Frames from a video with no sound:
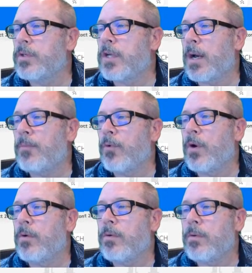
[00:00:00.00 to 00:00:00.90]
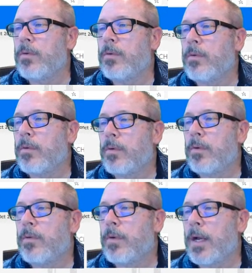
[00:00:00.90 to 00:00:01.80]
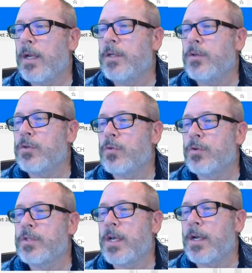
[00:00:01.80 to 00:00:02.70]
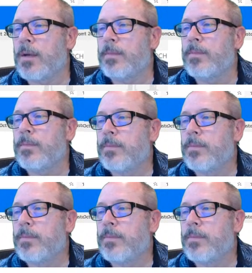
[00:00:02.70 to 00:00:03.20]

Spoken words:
top row, right? Your store setup.